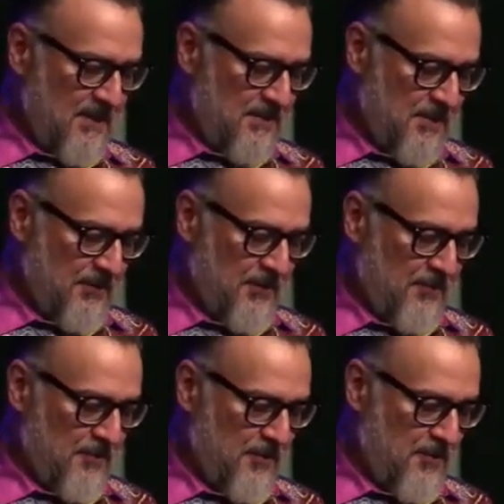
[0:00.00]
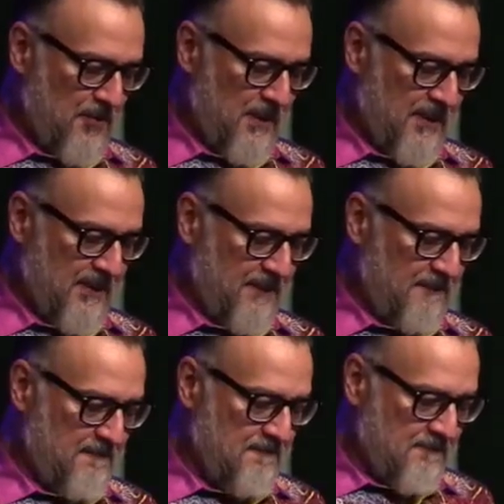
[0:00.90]
Let's go there real quick. And,
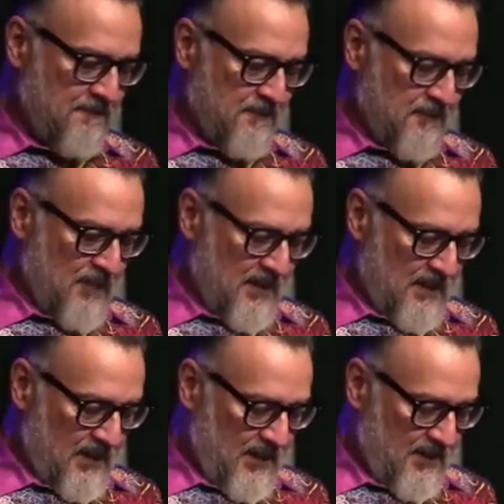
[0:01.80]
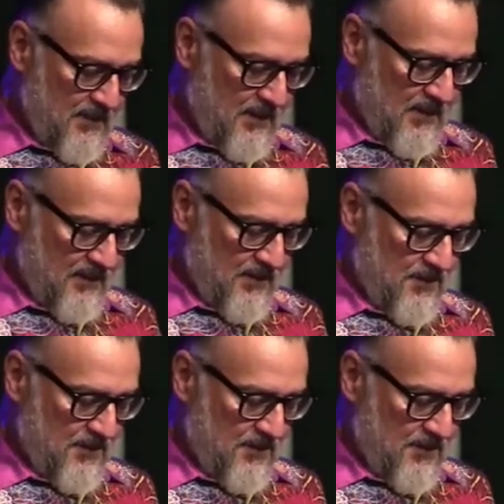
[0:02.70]
and uh,